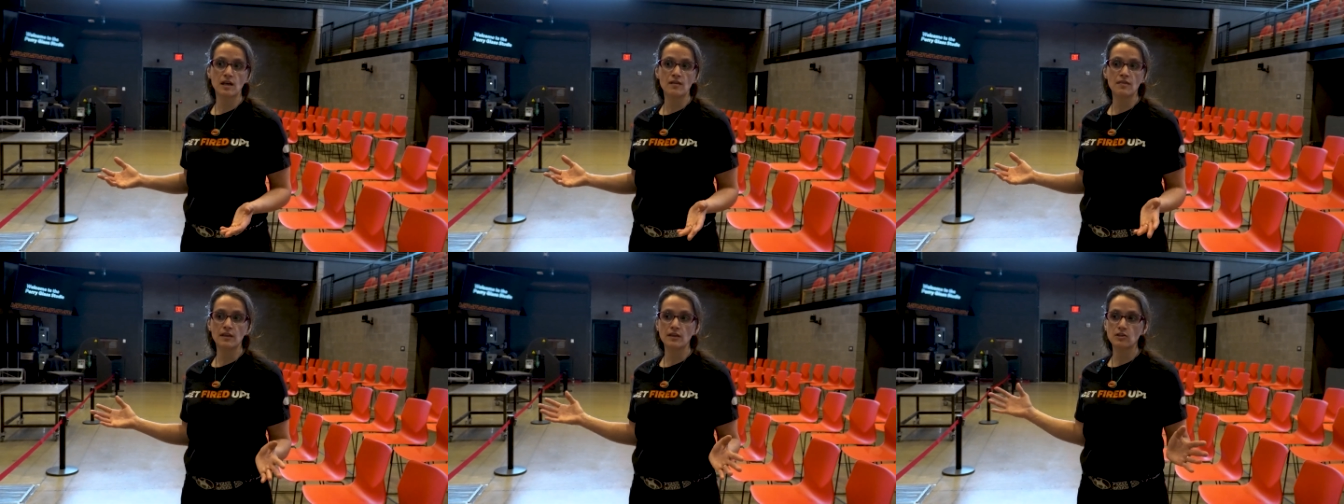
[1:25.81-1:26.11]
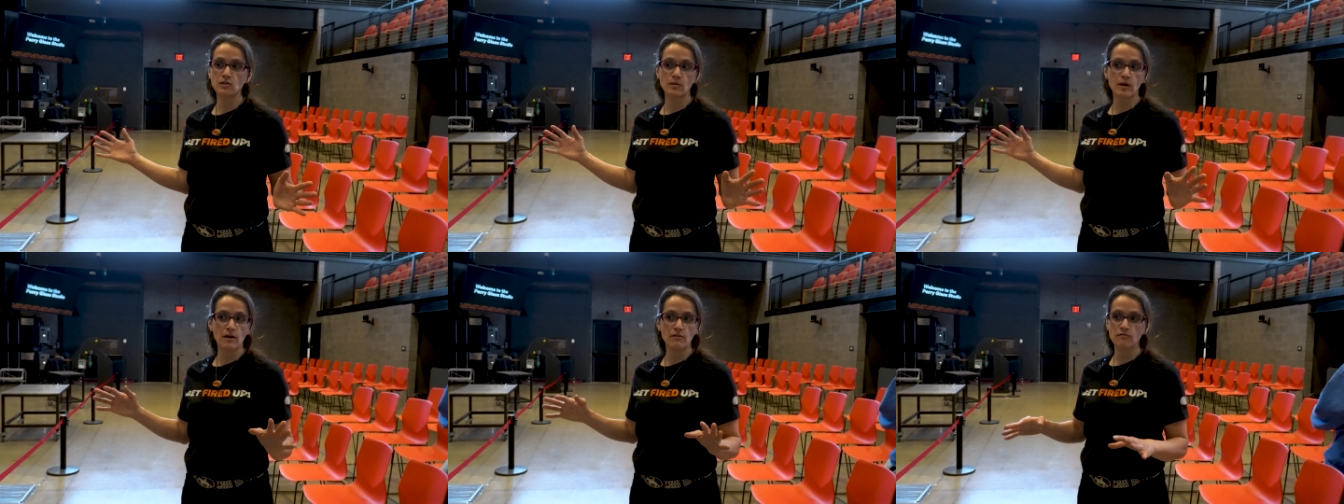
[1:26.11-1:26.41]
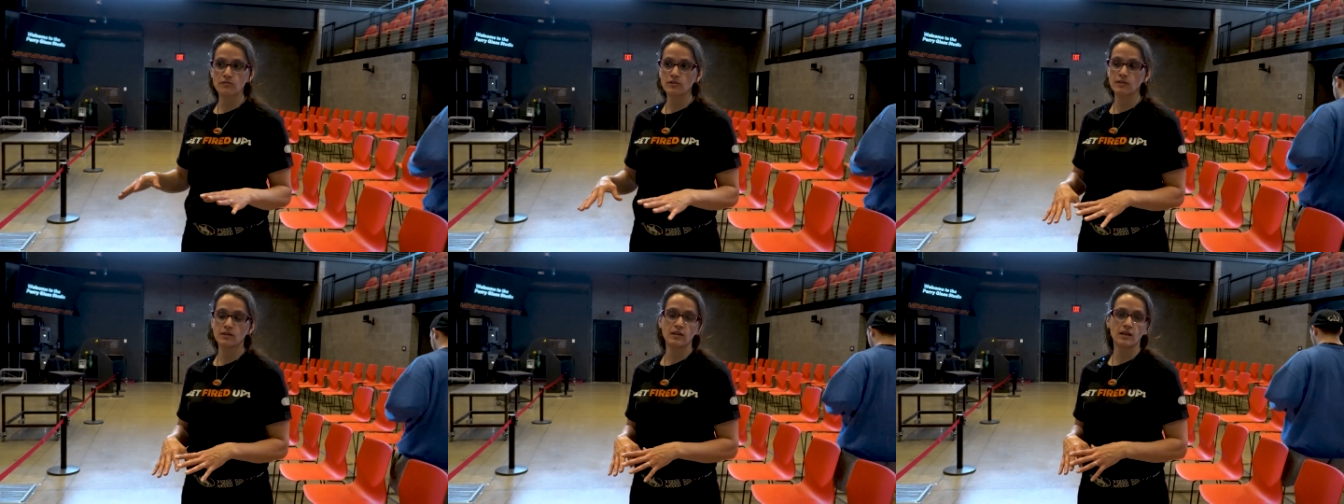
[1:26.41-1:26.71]
and they do
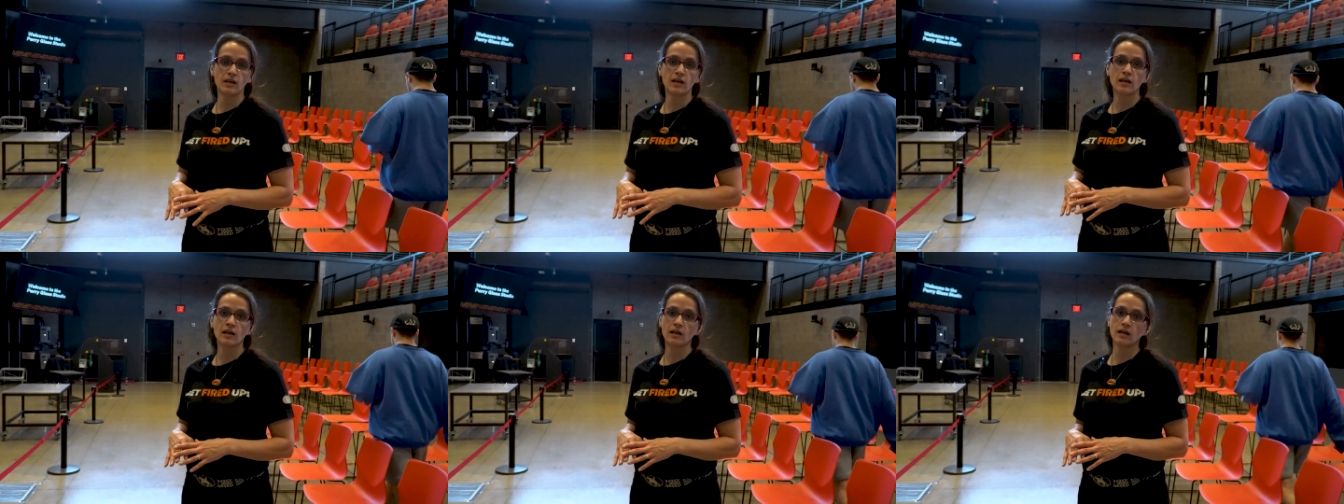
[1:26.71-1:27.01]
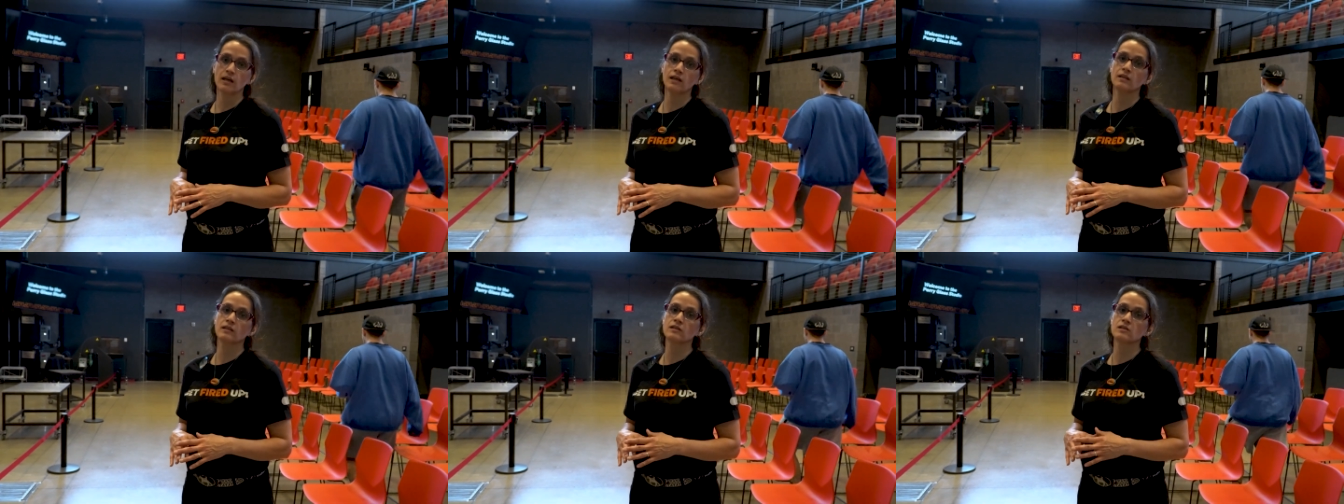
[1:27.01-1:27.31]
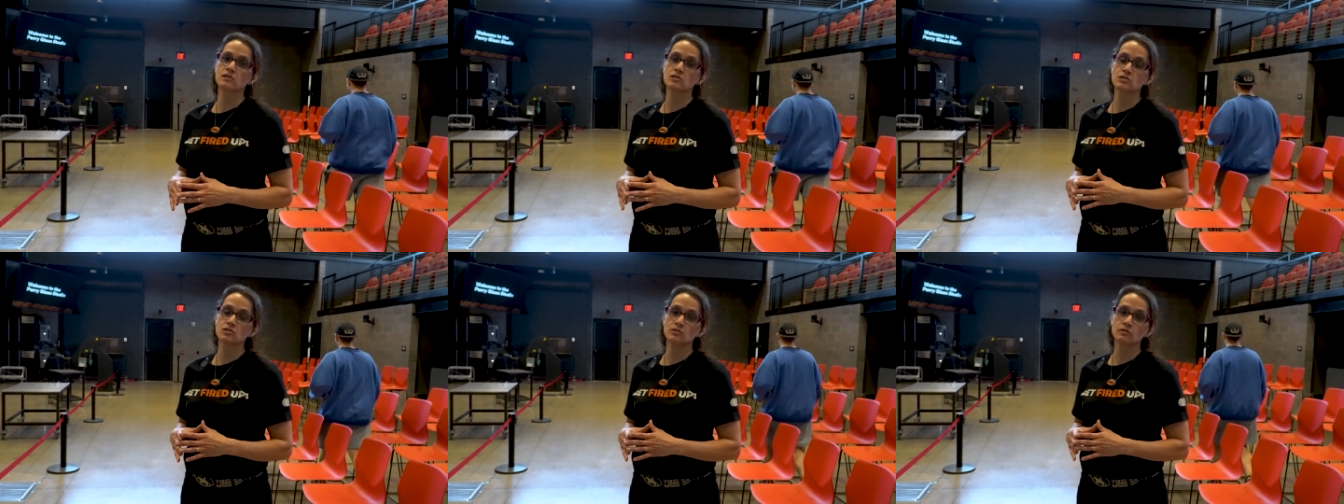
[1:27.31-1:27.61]
everything in
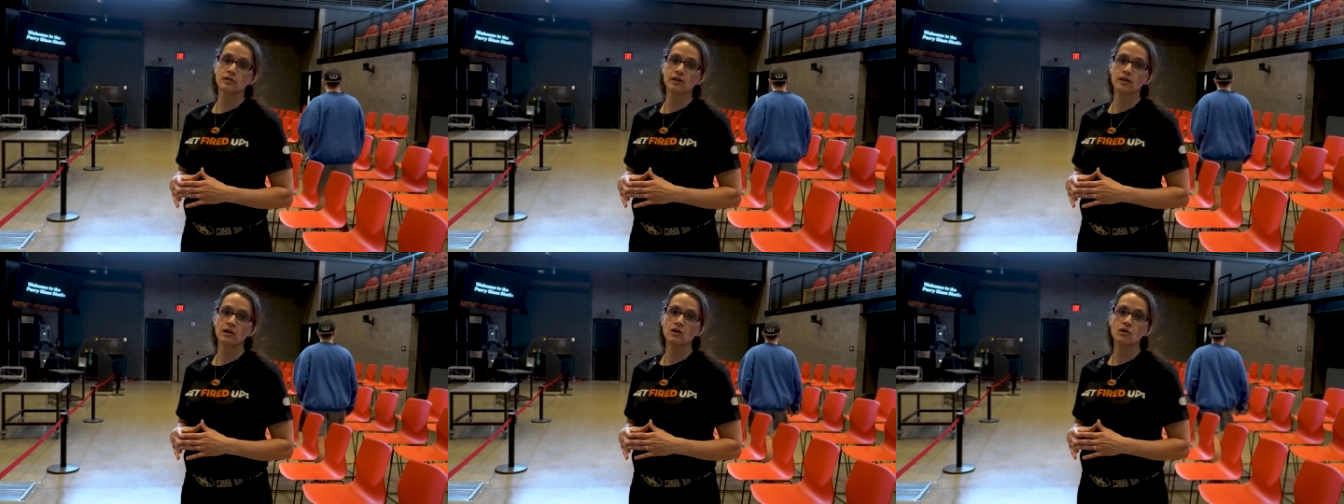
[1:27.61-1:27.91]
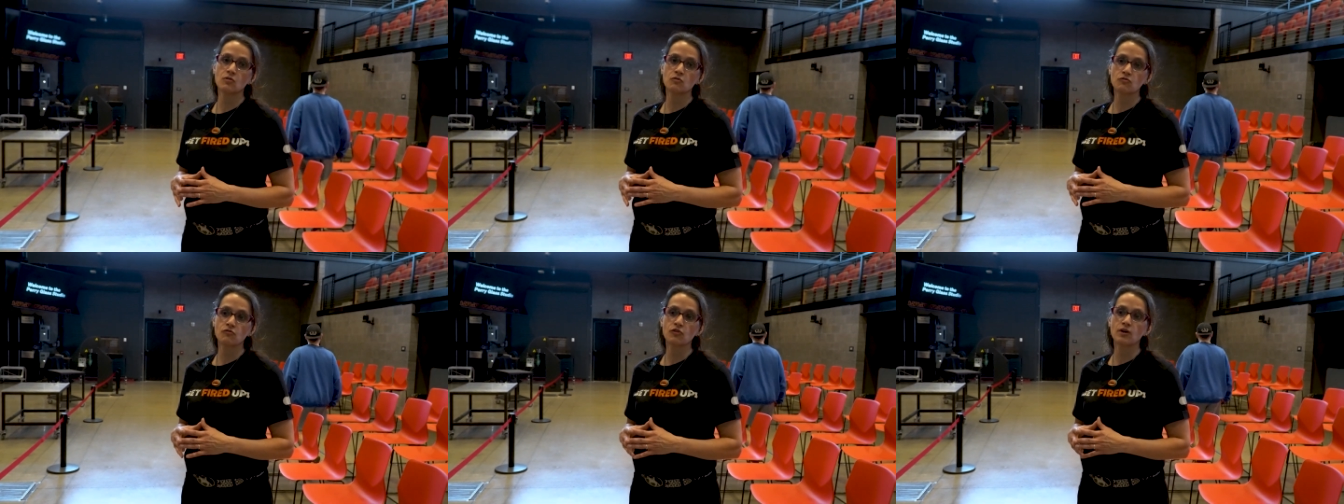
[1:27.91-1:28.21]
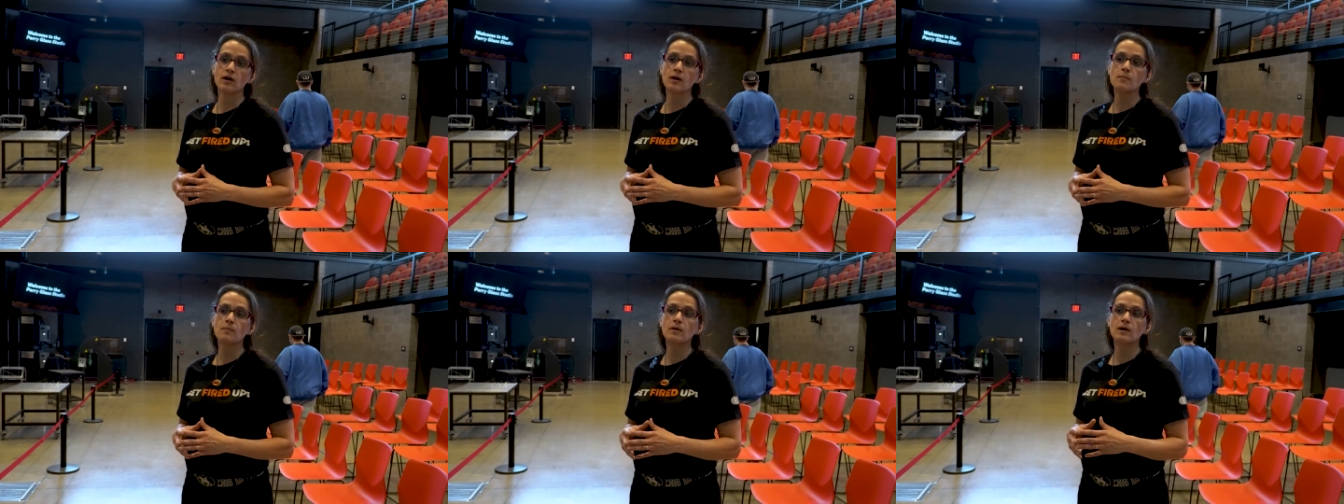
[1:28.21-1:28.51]
the studio
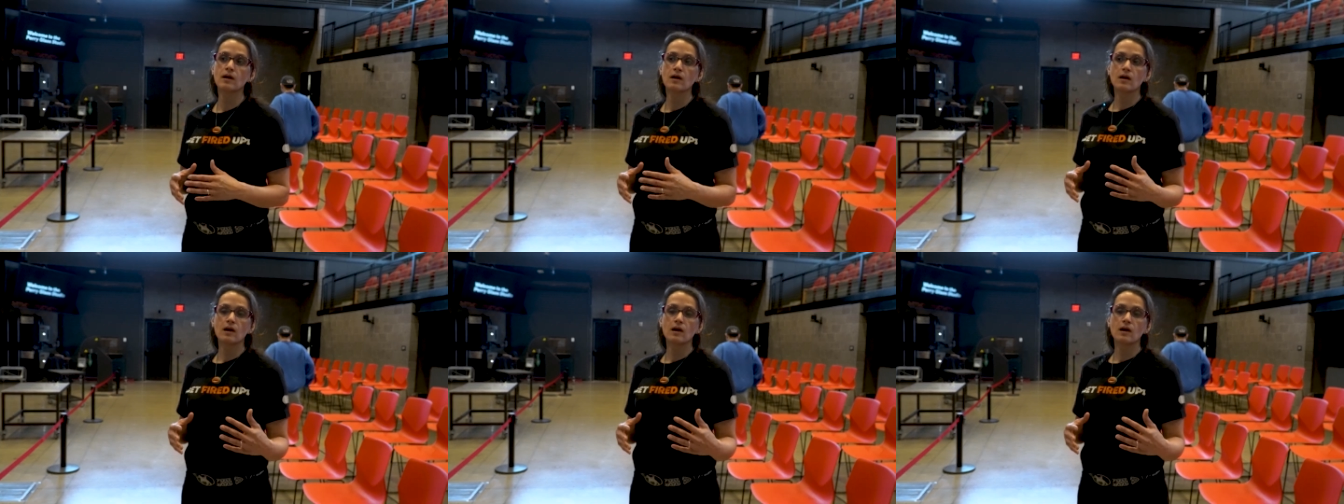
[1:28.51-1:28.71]
from